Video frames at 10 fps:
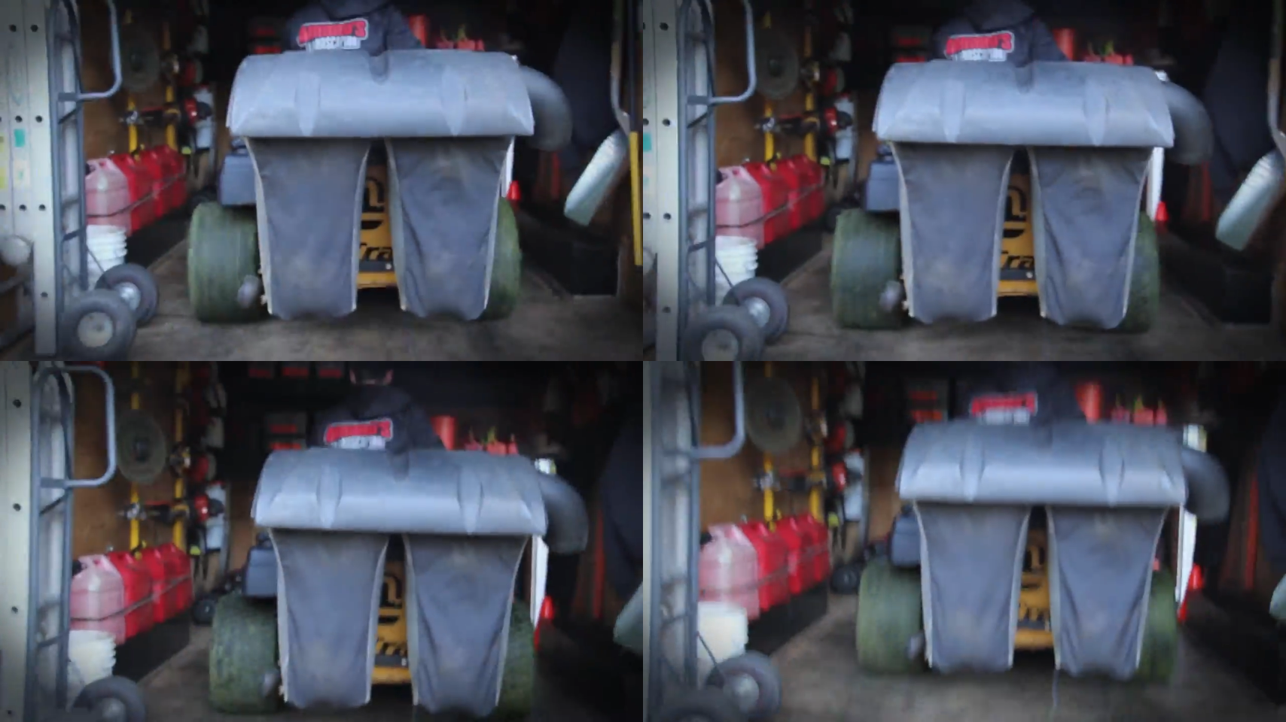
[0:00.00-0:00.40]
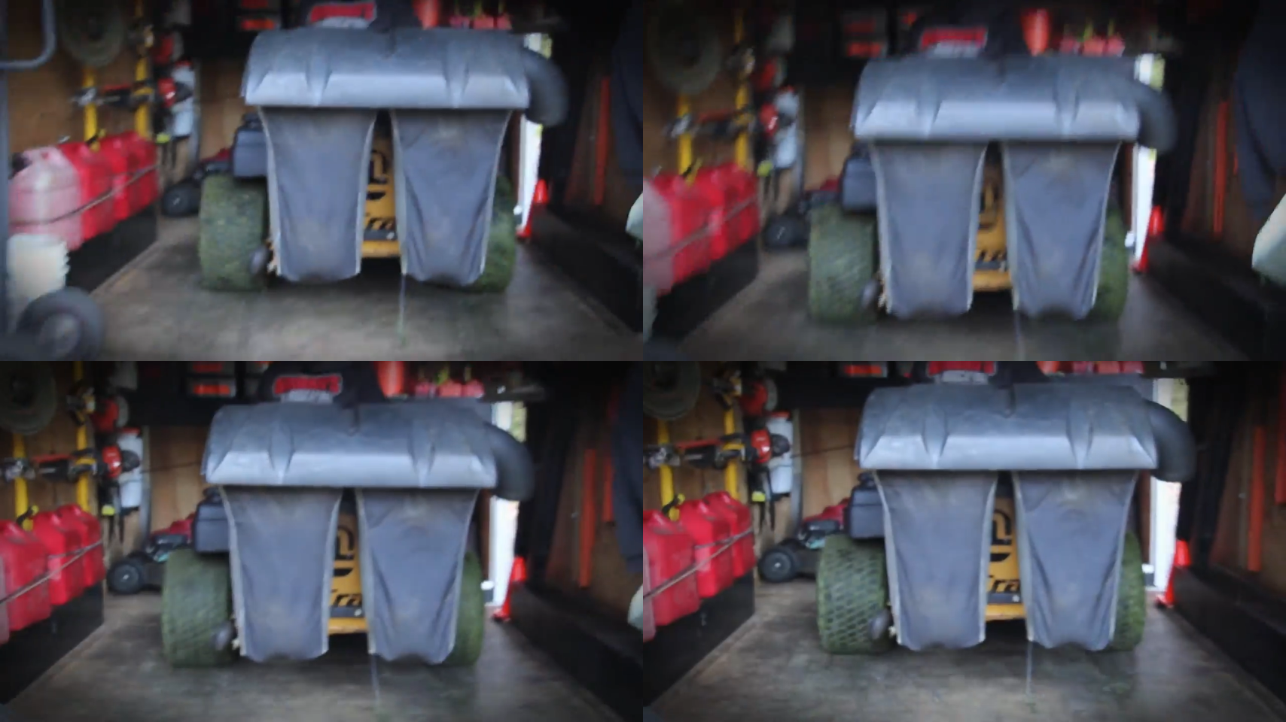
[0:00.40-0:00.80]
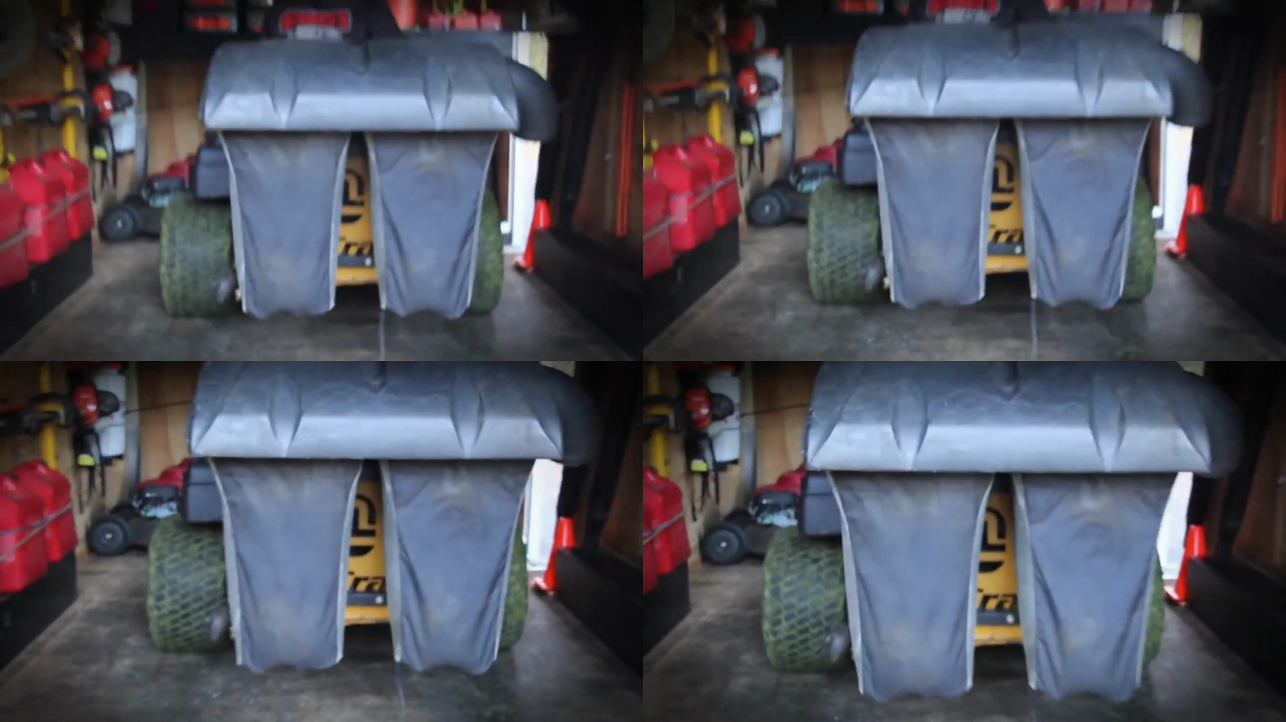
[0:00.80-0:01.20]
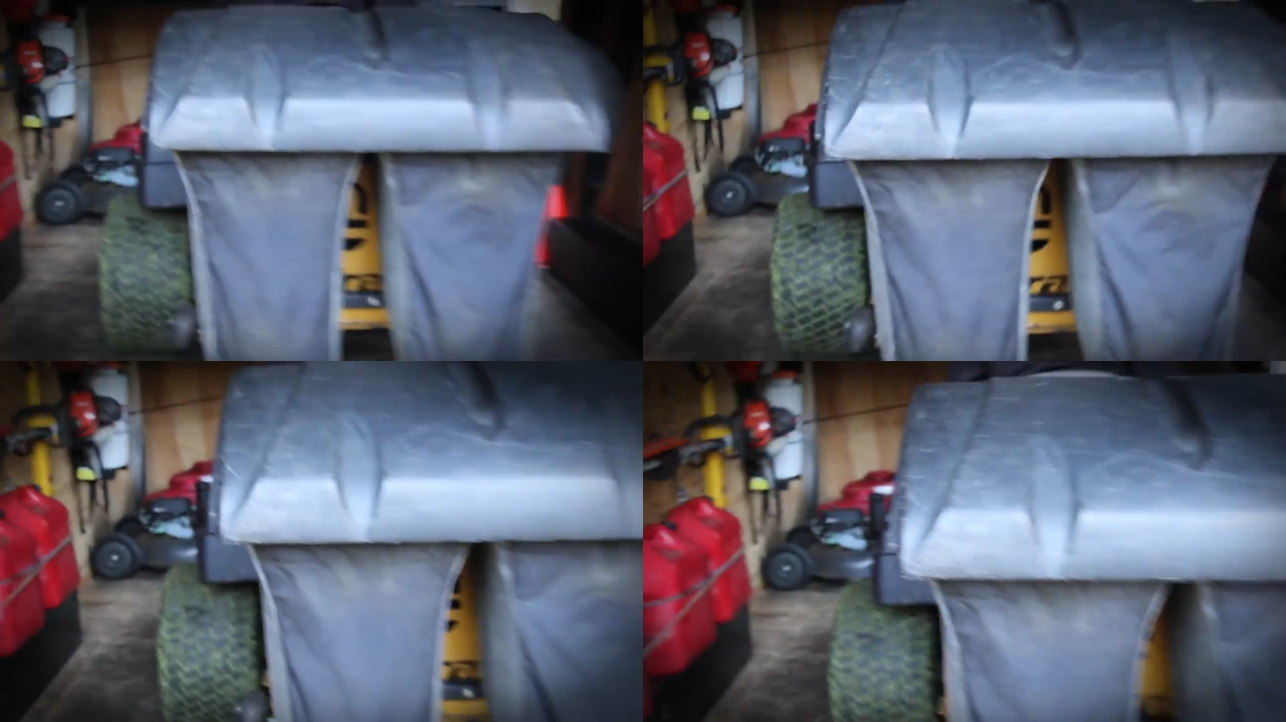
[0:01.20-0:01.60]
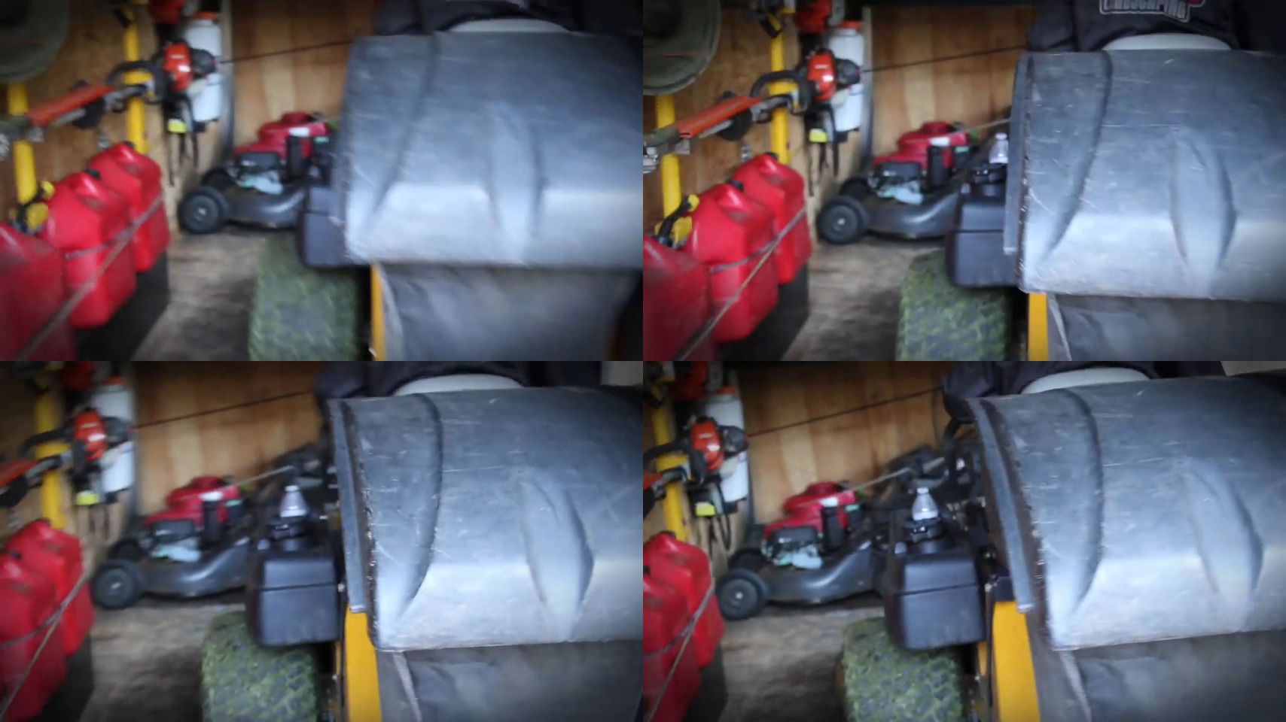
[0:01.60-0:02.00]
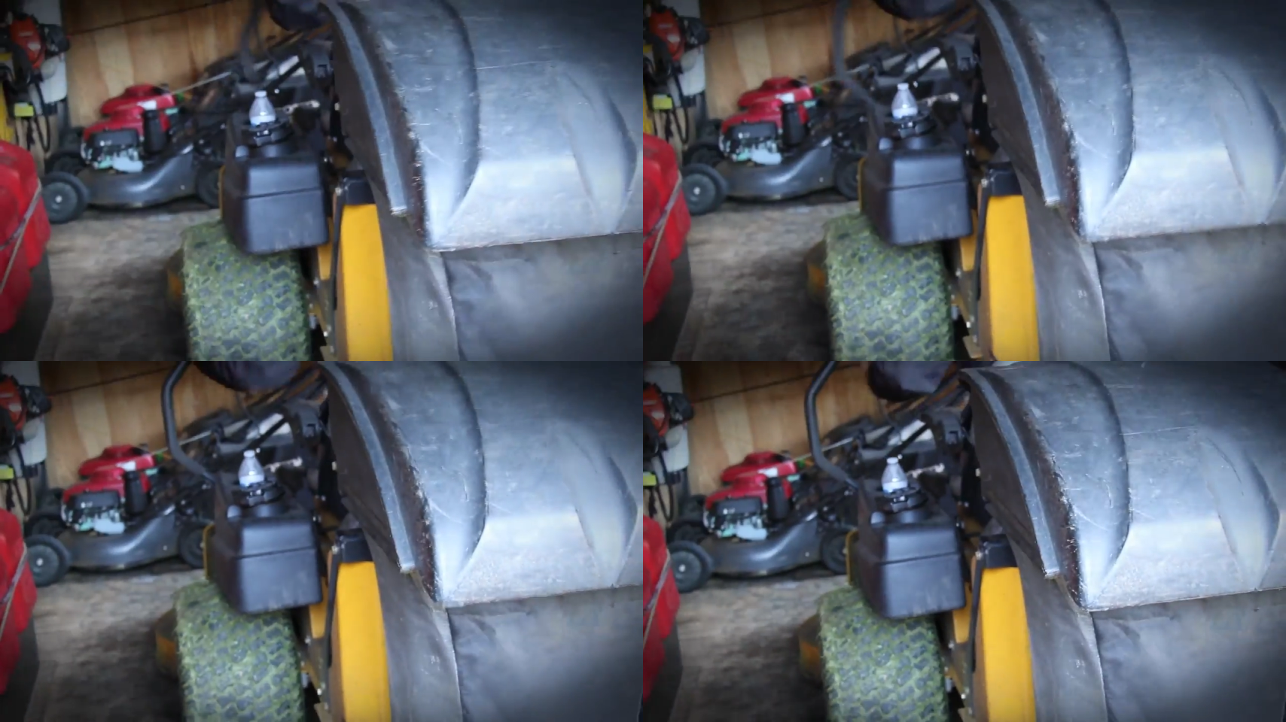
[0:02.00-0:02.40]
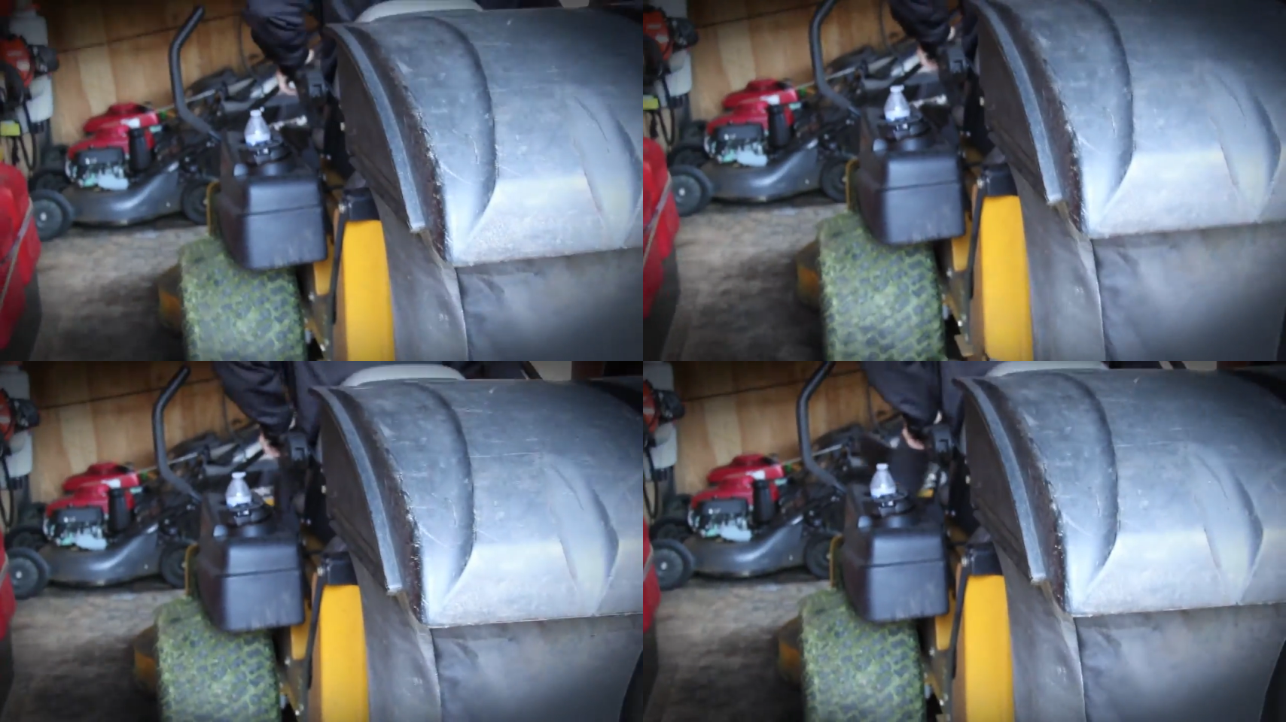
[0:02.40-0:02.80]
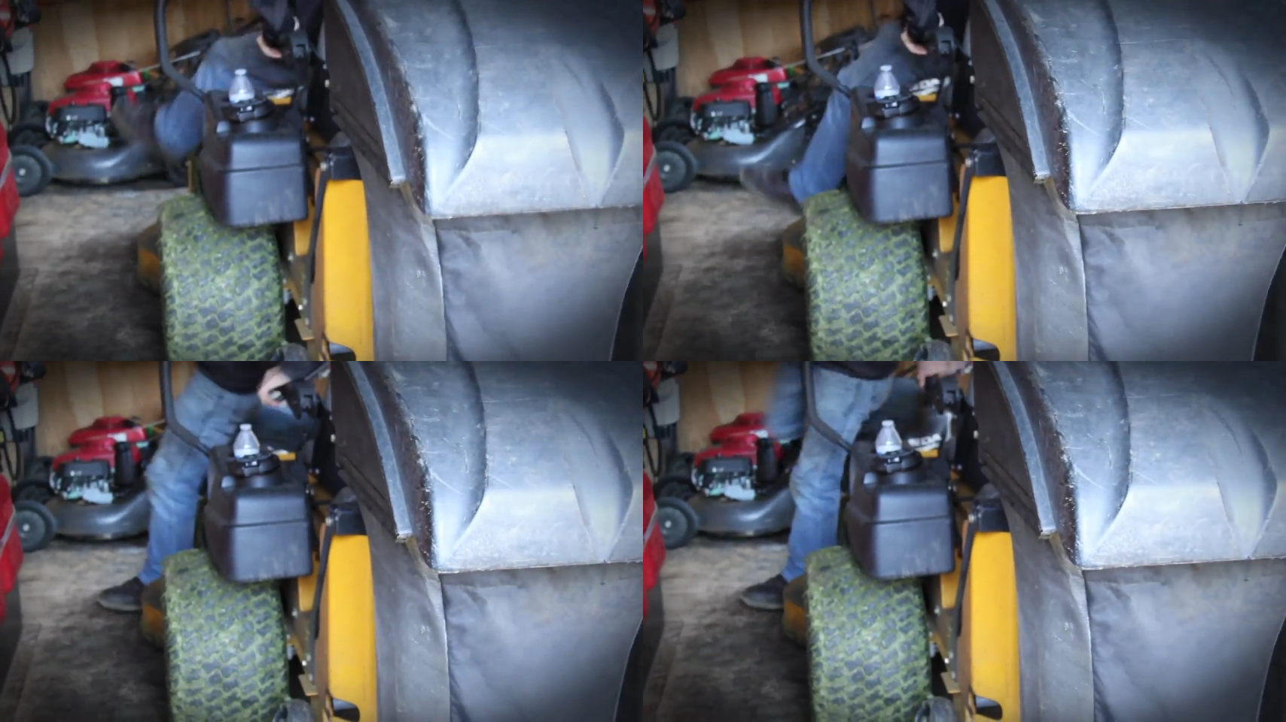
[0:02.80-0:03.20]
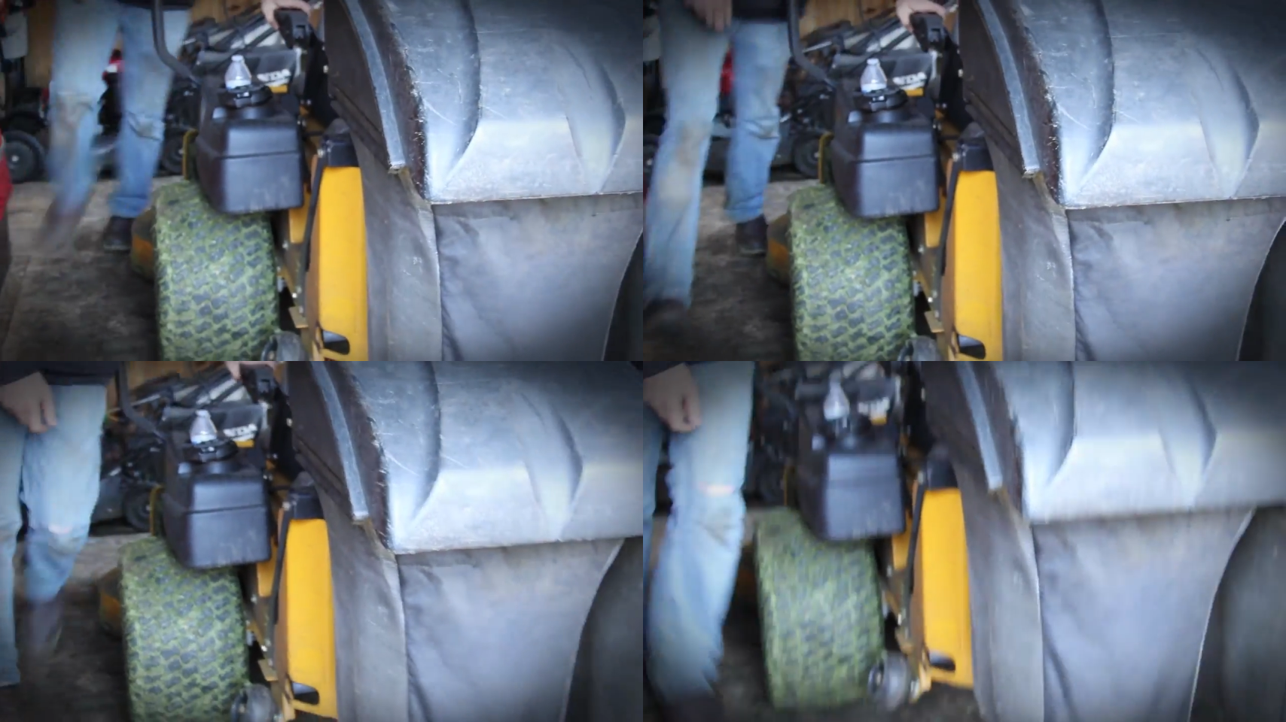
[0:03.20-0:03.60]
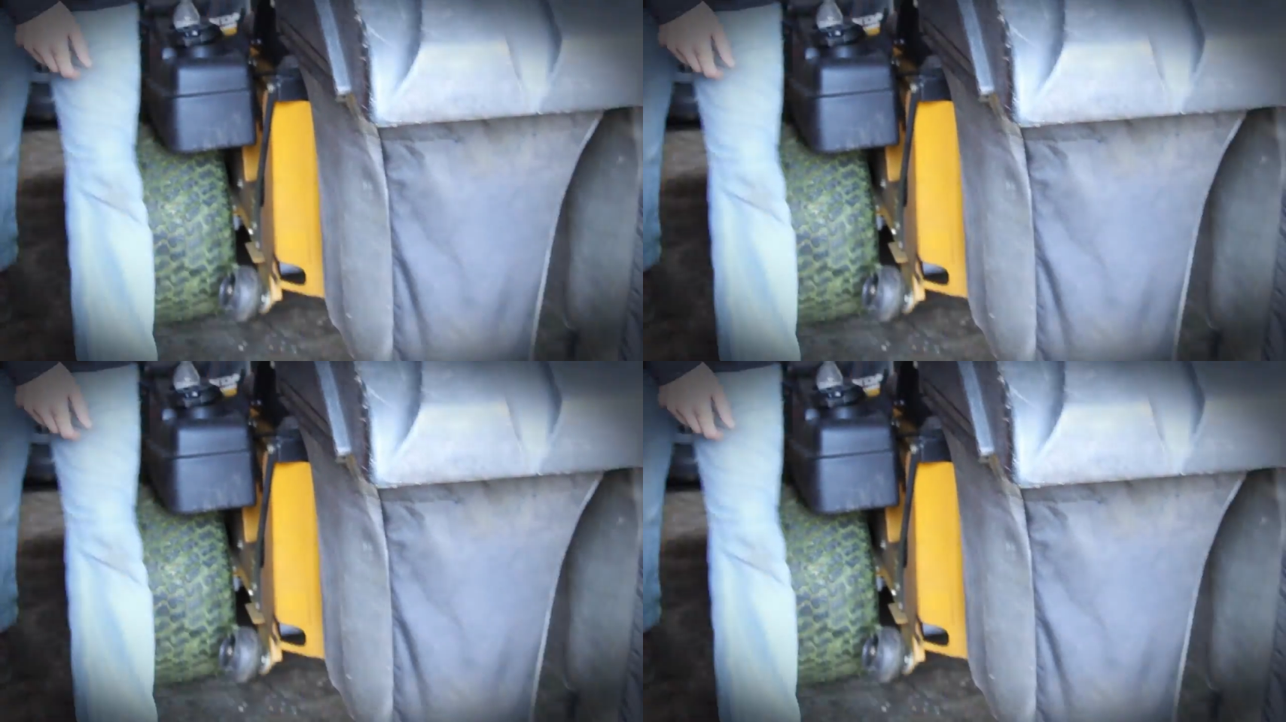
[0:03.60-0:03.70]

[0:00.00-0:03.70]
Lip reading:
[unreadable: no face in view]